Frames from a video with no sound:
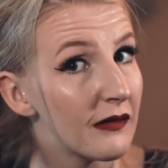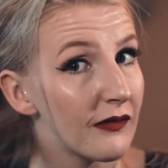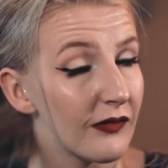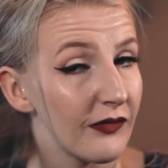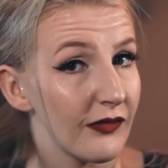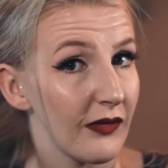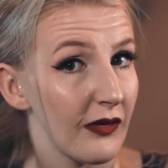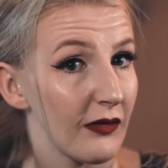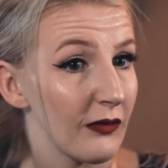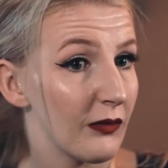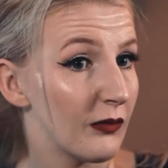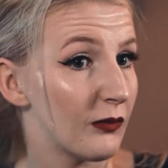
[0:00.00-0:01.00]

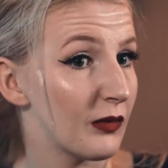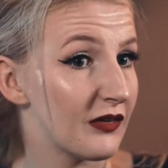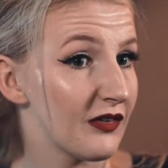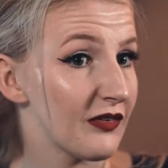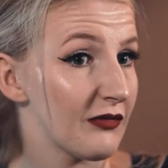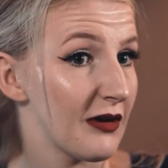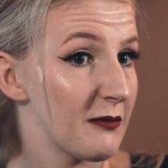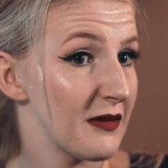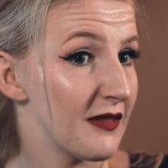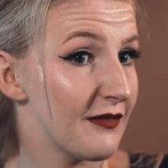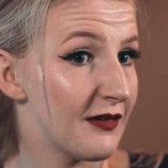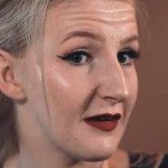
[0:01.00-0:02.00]
So we're just grabbing
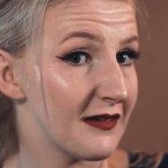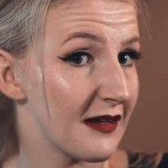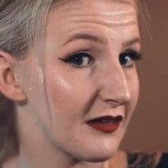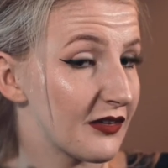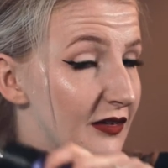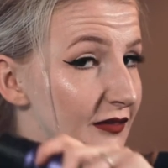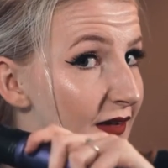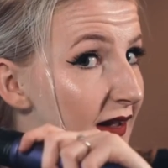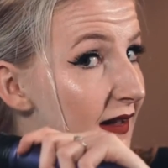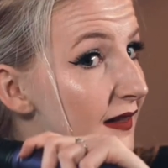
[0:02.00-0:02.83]
the first section of hair